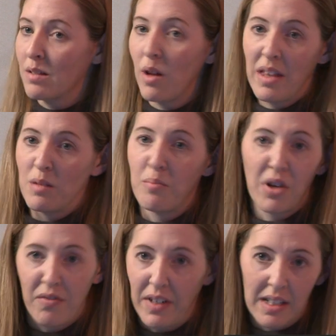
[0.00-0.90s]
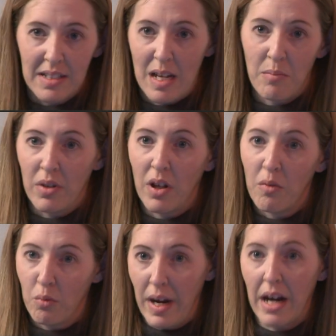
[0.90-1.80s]
that's a perfect example
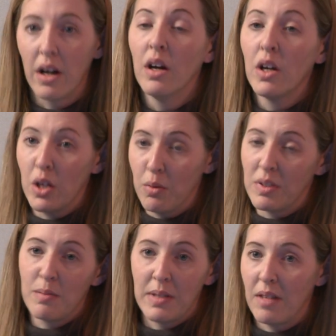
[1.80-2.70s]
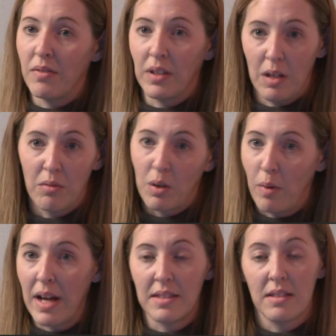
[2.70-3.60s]
of where you would specifically
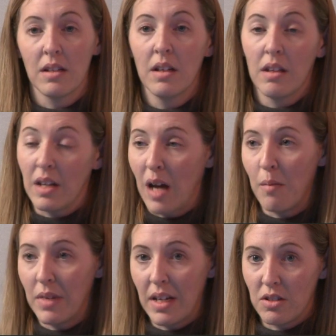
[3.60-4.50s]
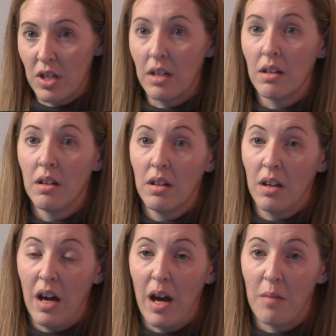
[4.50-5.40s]
request the accommodation
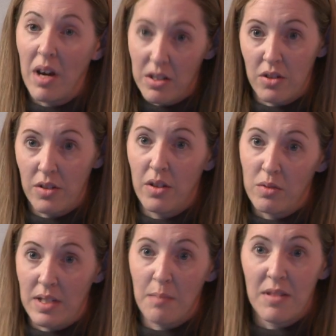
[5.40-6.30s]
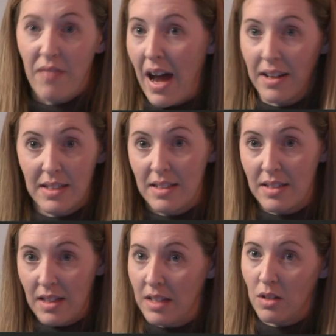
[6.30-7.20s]
um, under those types of acts.
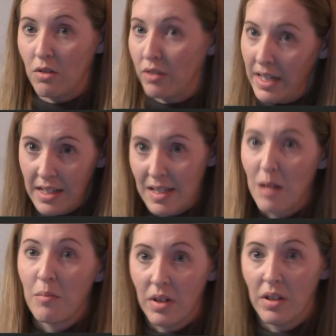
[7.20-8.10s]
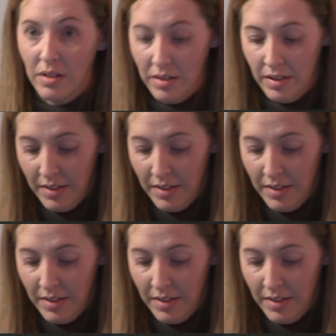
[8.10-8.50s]
That's, that's a great example.